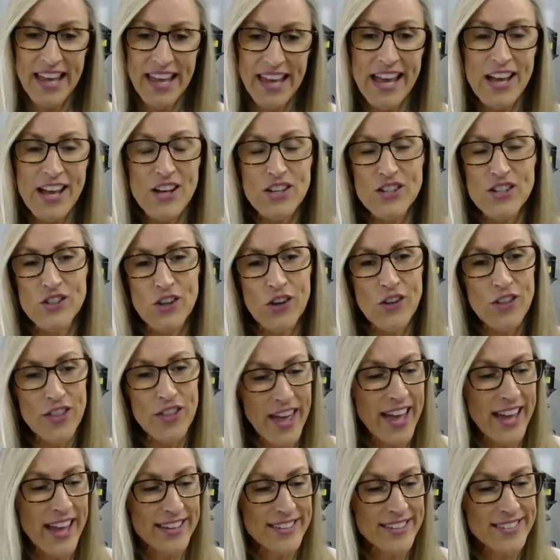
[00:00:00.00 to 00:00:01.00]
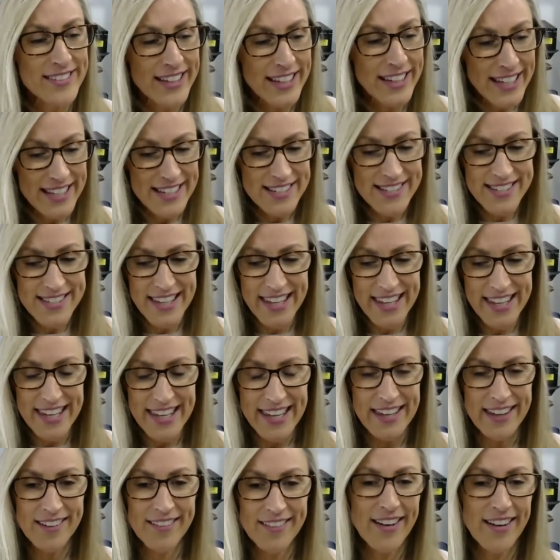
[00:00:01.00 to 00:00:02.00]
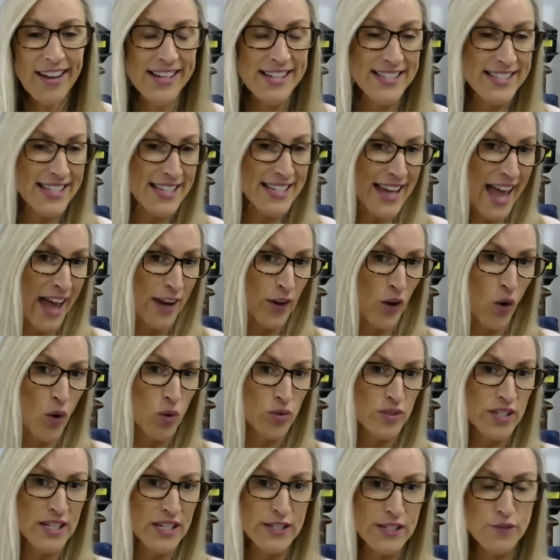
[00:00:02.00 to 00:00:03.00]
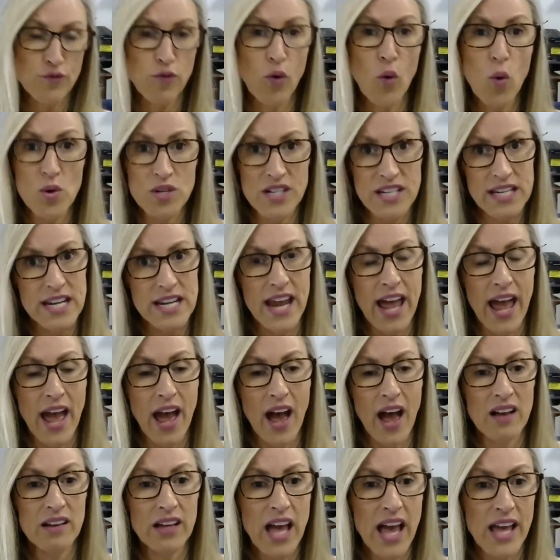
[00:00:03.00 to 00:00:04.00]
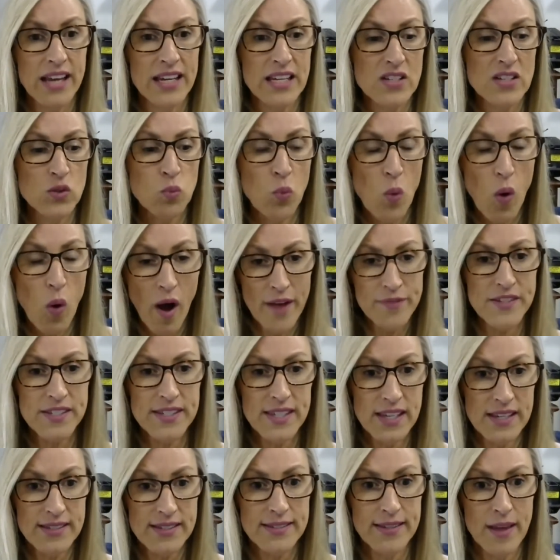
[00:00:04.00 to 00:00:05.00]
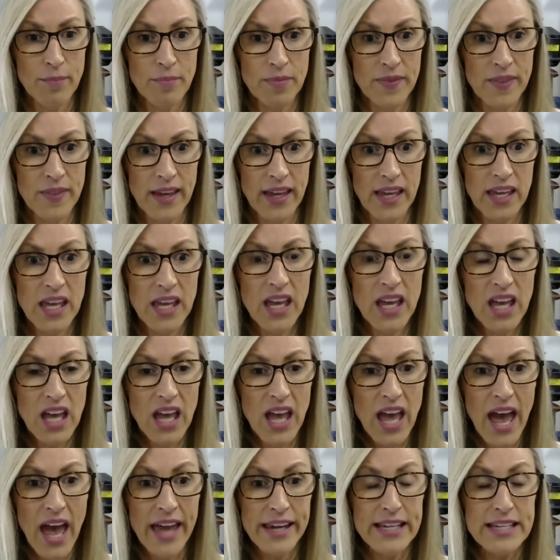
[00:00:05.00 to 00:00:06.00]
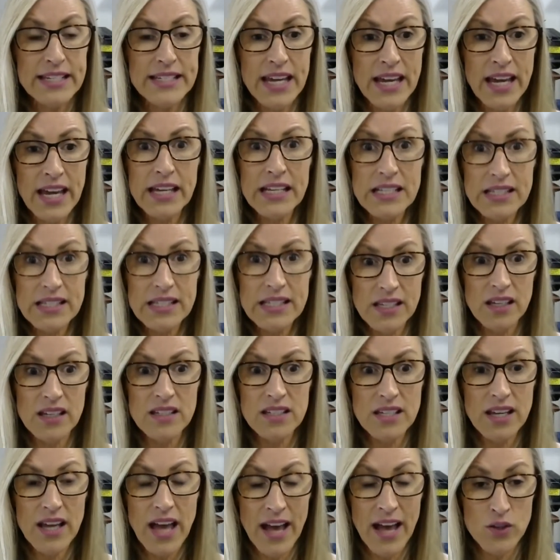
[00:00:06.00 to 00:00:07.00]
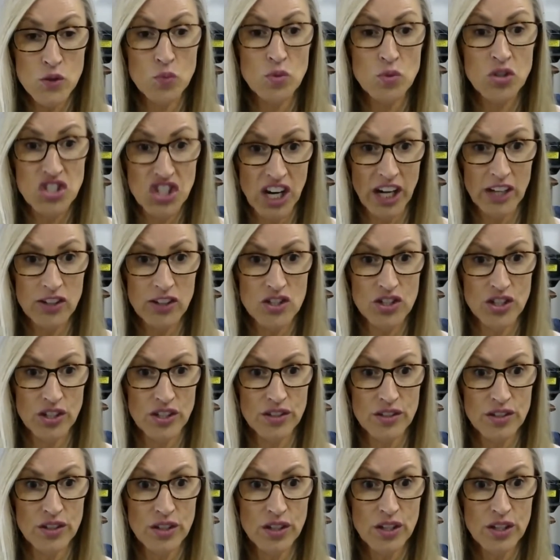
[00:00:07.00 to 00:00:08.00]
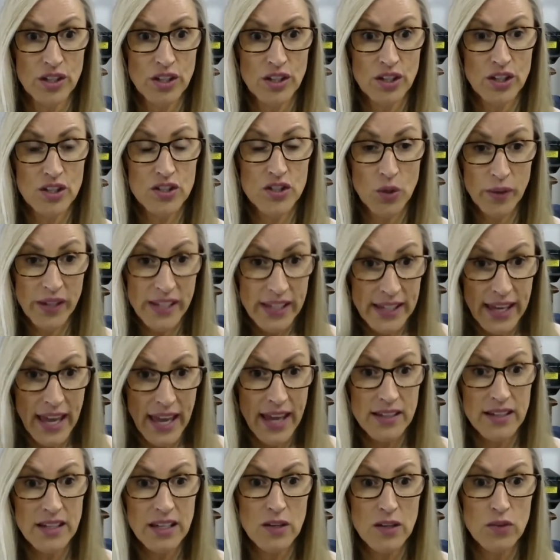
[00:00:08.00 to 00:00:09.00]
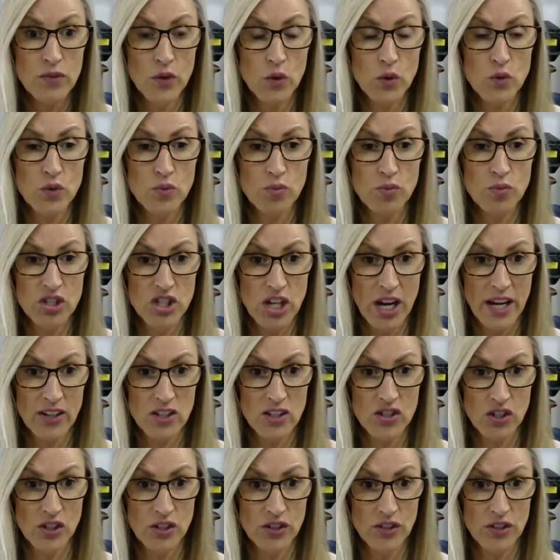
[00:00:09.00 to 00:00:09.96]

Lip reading: So then he's here and he's an adult, he's 40 now, and his wife says something and he takes it as rejection. So again, he feels rejected.